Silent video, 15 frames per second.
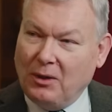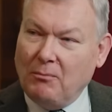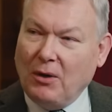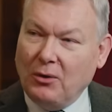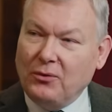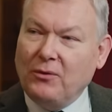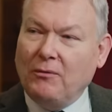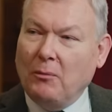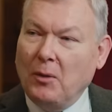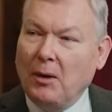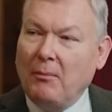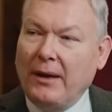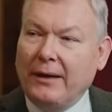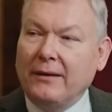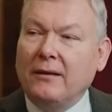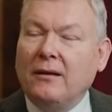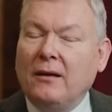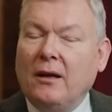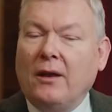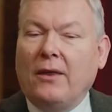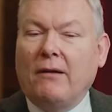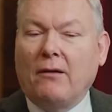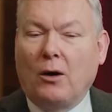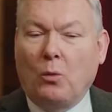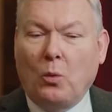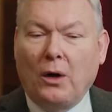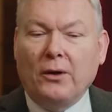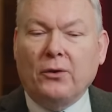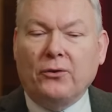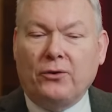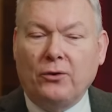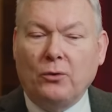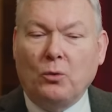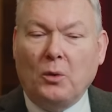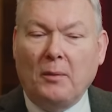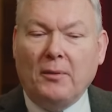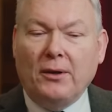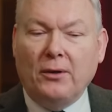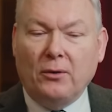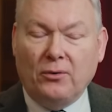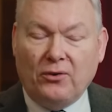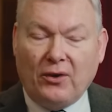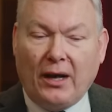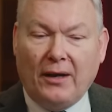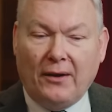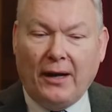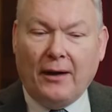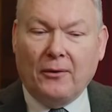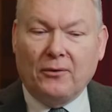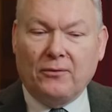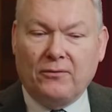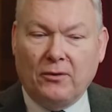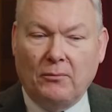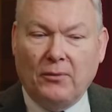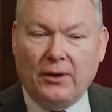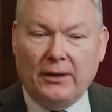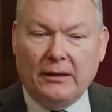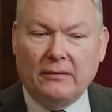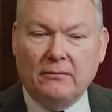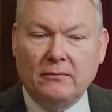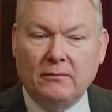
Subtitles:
Most of them are men. There are one or two women who stand out from the